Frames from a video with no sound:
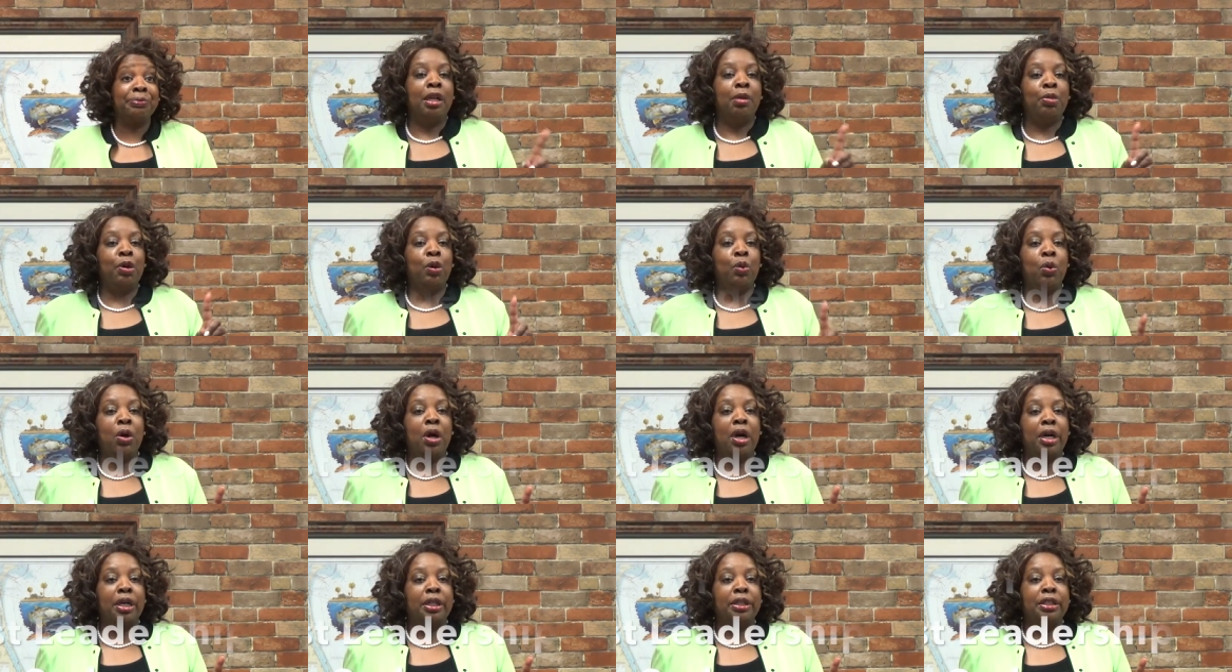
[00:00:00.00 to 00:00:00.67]
Number
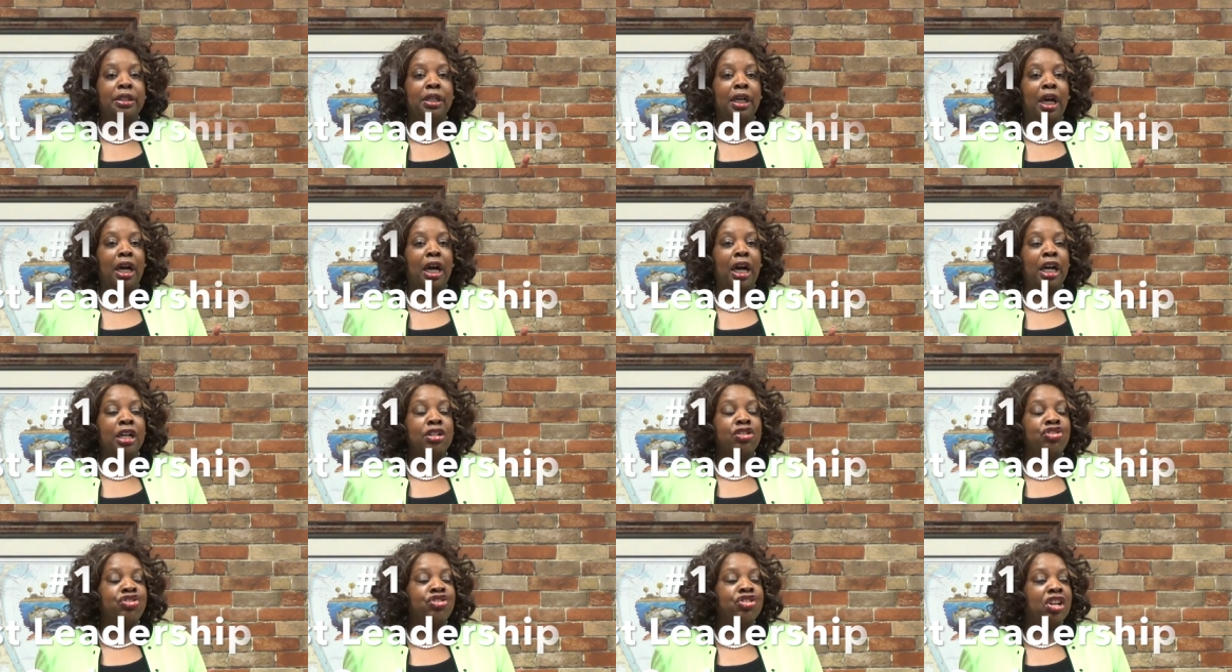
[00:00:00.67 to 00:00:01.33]
one,
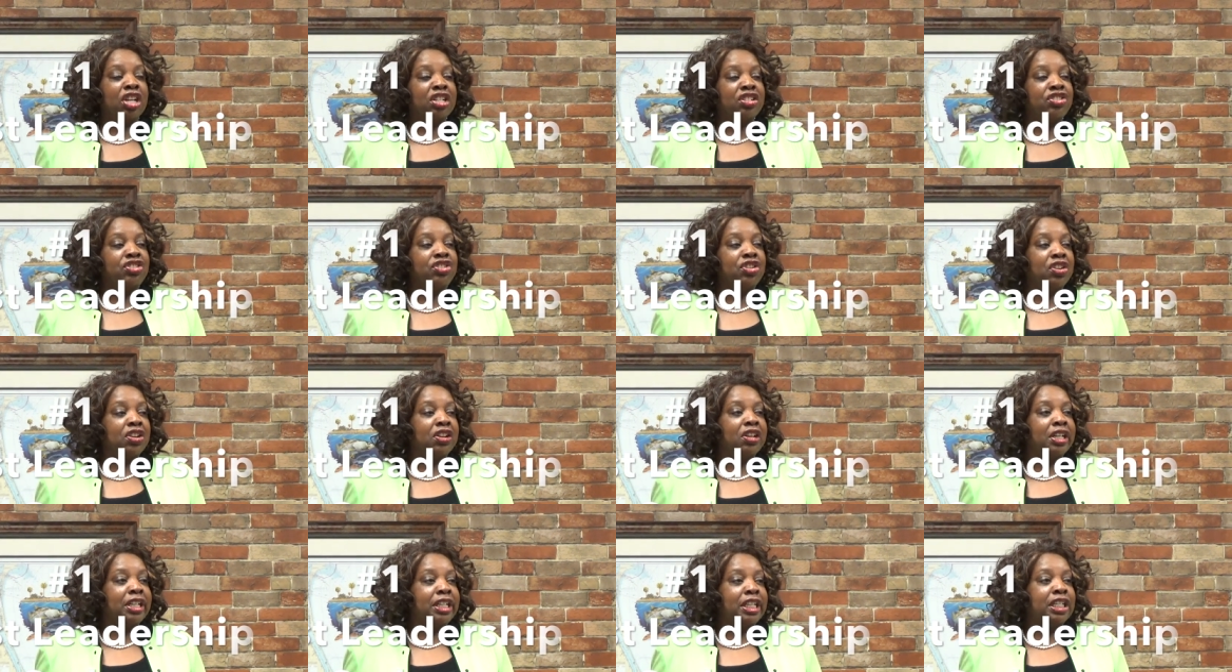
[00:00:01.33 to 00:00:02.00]
adjust
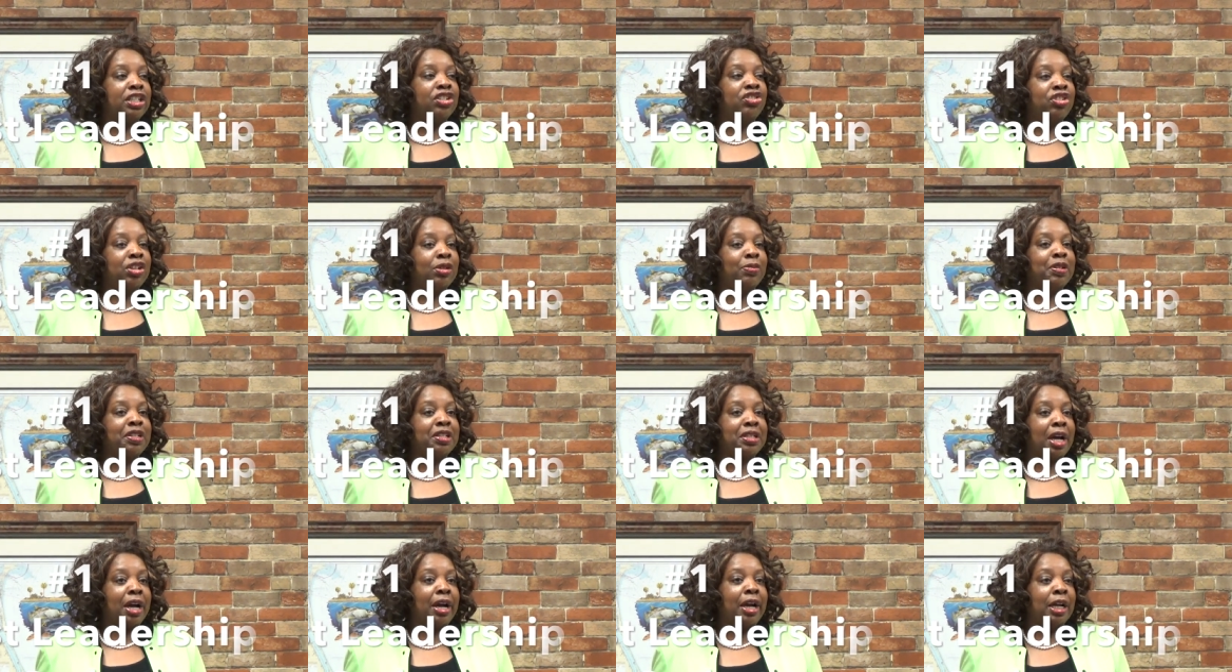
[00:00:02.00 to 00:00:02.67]
your leadership
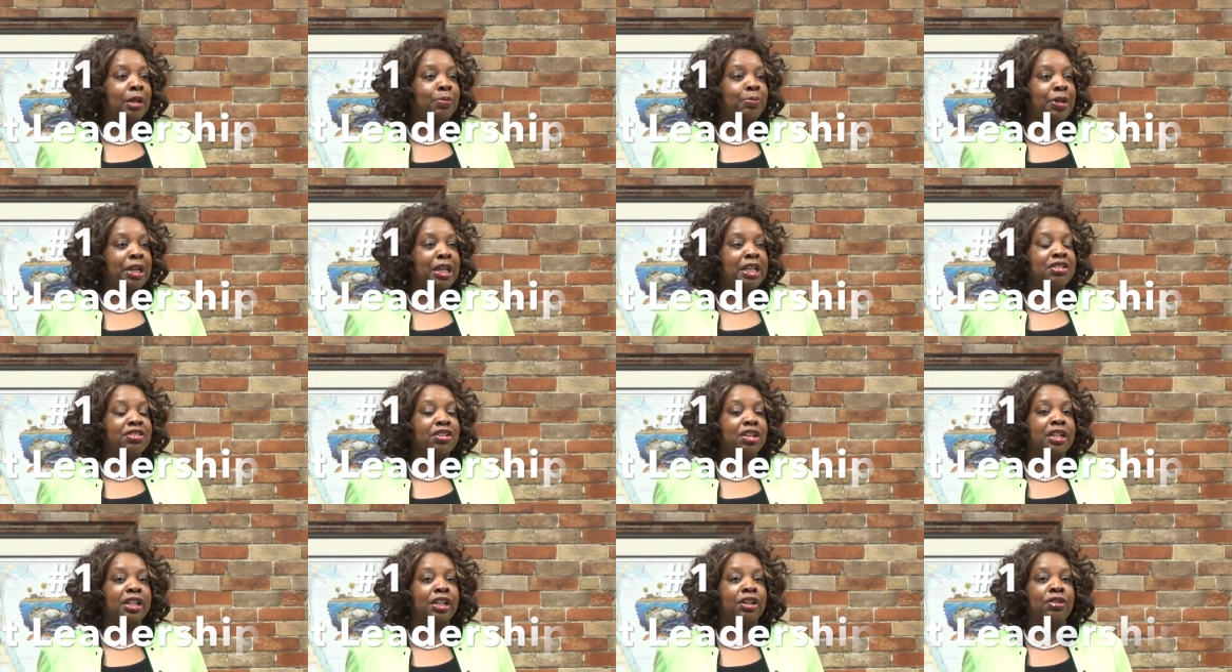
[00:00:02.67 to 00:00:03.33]
style
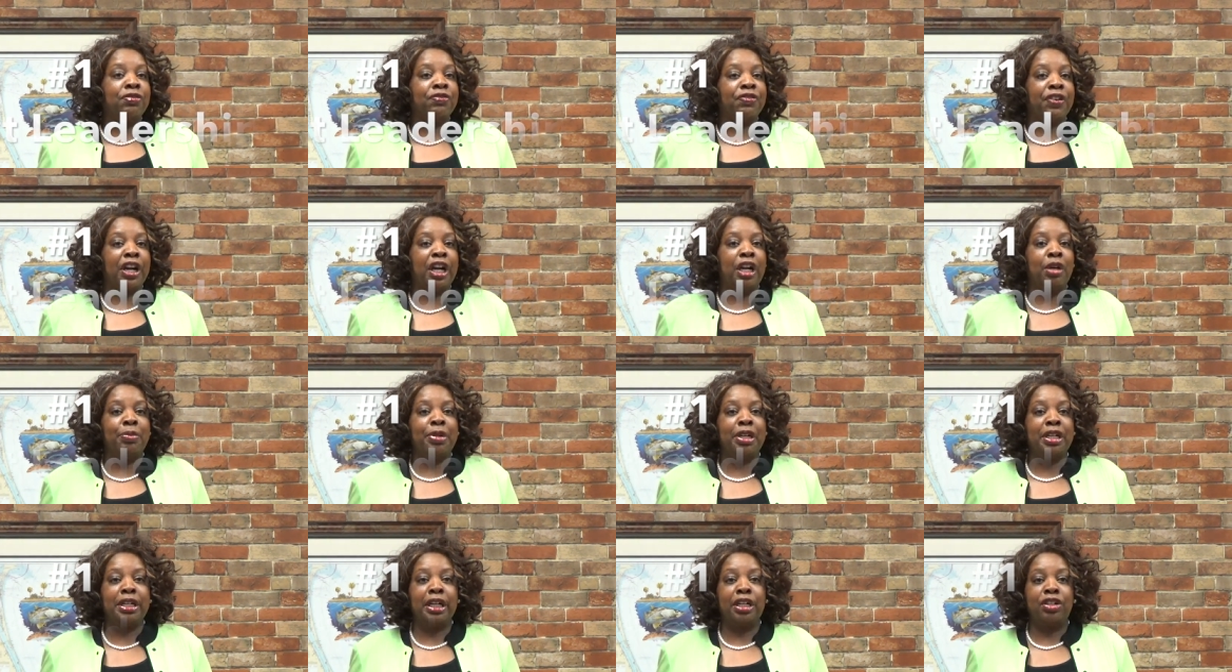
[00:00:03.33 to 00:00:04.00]
based on the
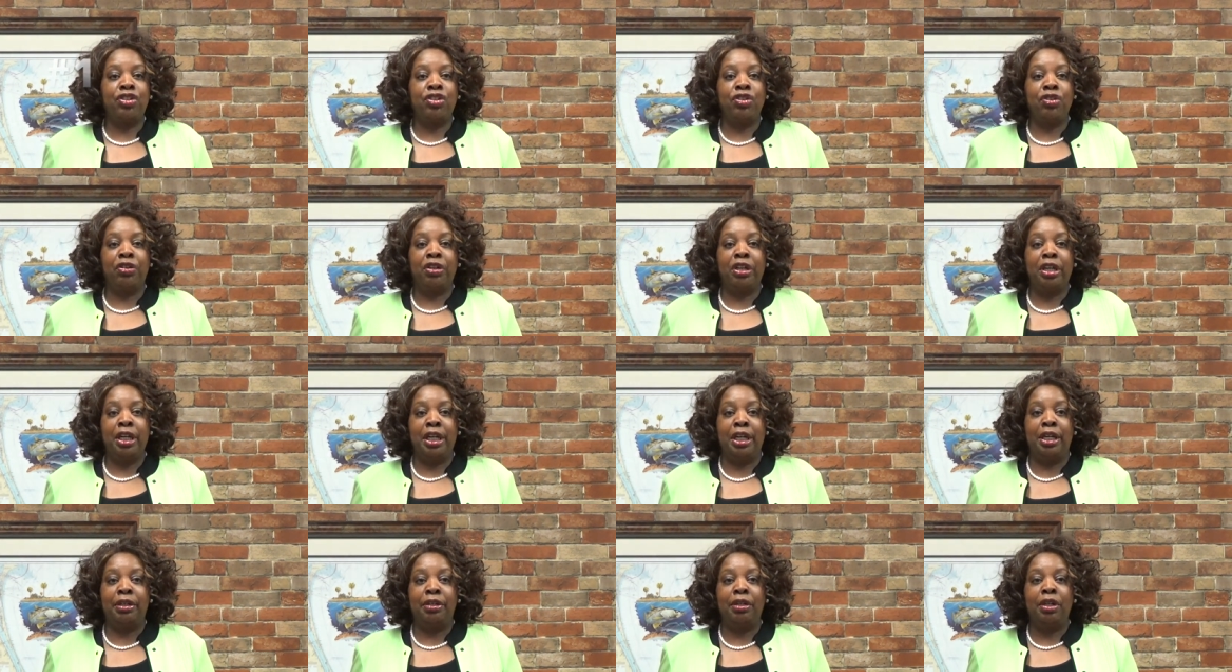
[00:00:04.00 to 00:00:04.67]
environment that you are
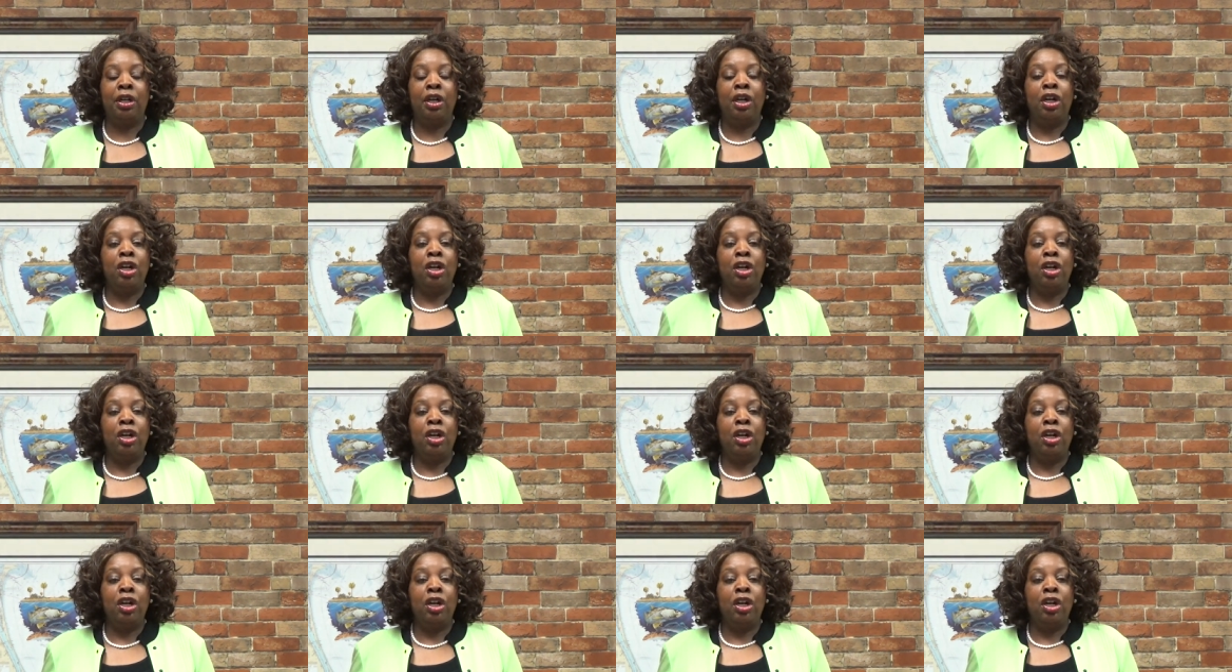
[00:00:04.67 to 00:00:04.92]
in.